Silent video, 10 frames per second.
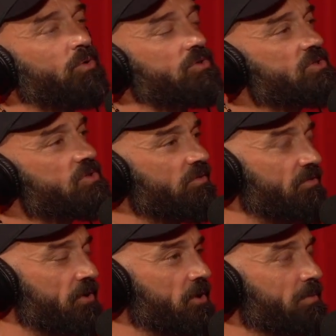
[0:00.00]
books and stuff
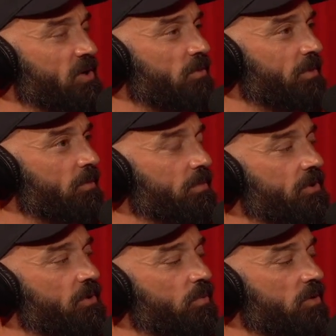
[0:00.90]
that are going to be coming up
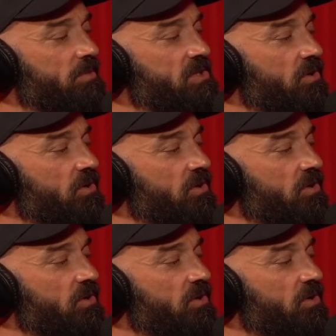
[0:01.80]
and that we're going to be